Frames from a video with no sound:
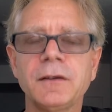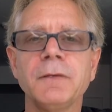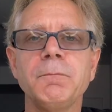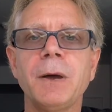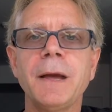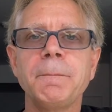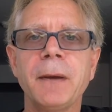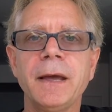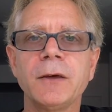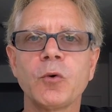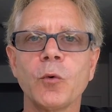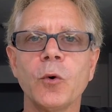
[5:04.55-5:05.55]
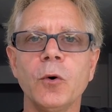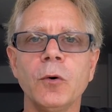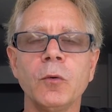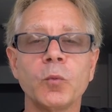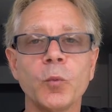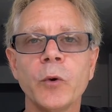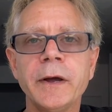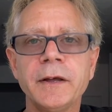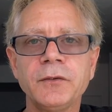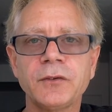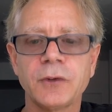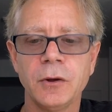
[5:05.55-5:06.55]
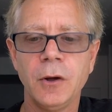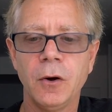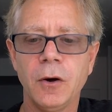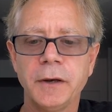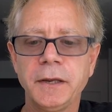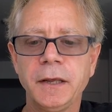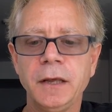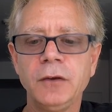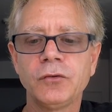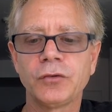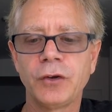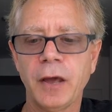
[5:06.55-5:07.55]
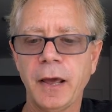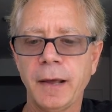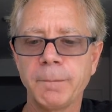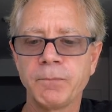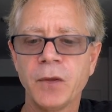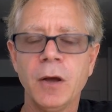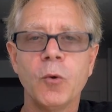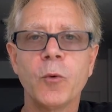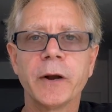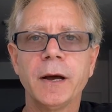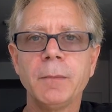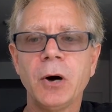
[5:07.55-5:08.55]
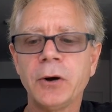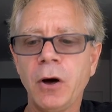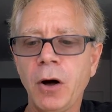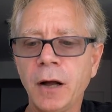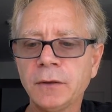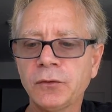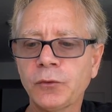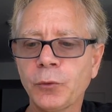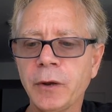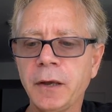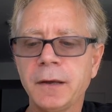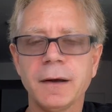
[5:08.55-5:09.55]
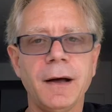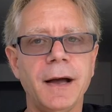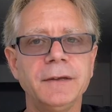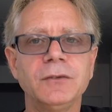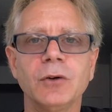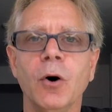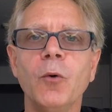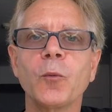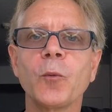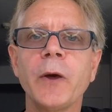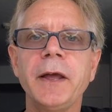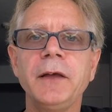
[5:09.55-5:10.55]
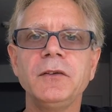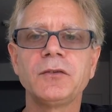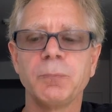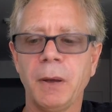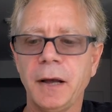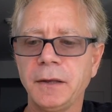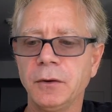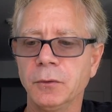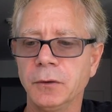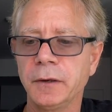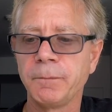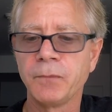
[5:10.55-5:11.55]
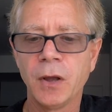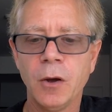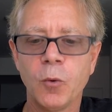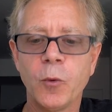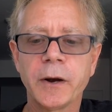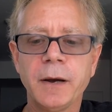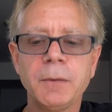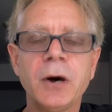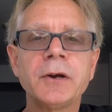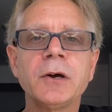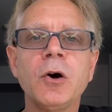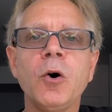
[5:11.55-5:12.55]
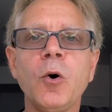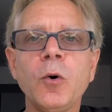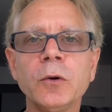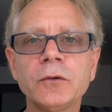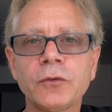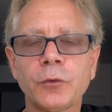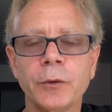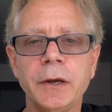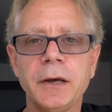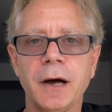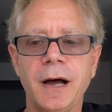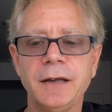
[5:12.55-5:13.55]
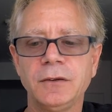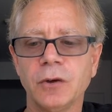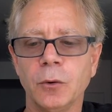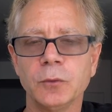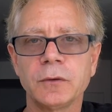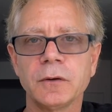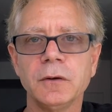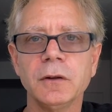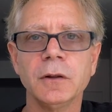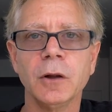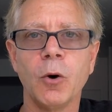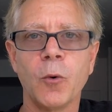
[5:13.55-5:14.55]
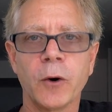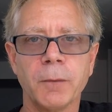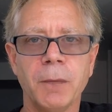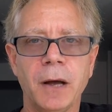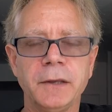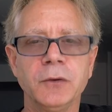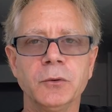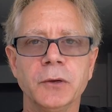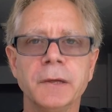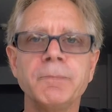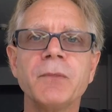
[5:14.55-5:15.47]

of my bankroll risk on each game. When I'm on a hot streak, I don't raise my unit. When I'm on a cold streak, I don't lower my unit.